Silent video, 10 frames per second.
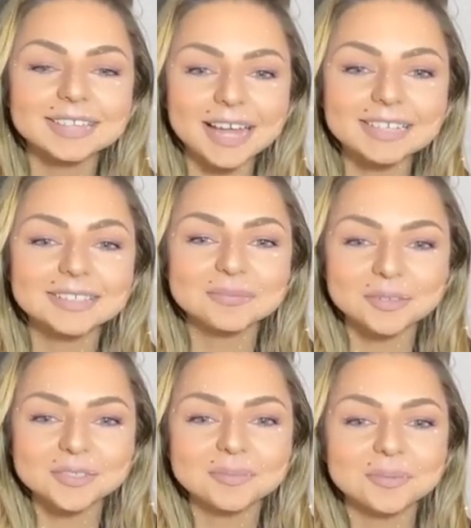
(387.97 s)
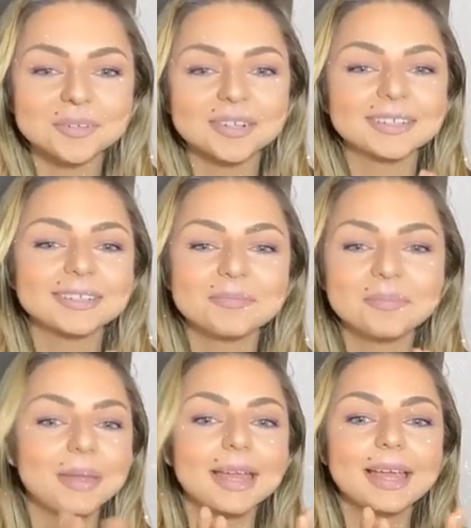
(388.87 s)
That's the most important
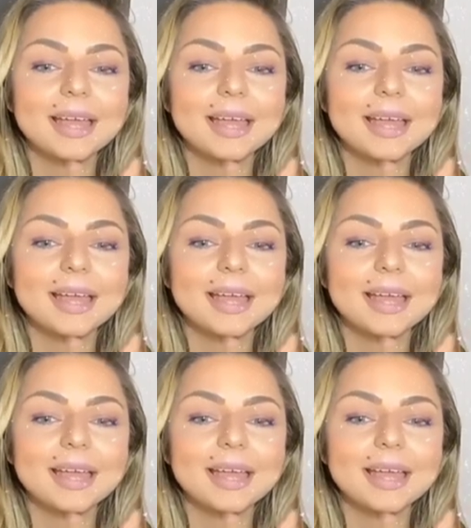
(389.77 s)
bit.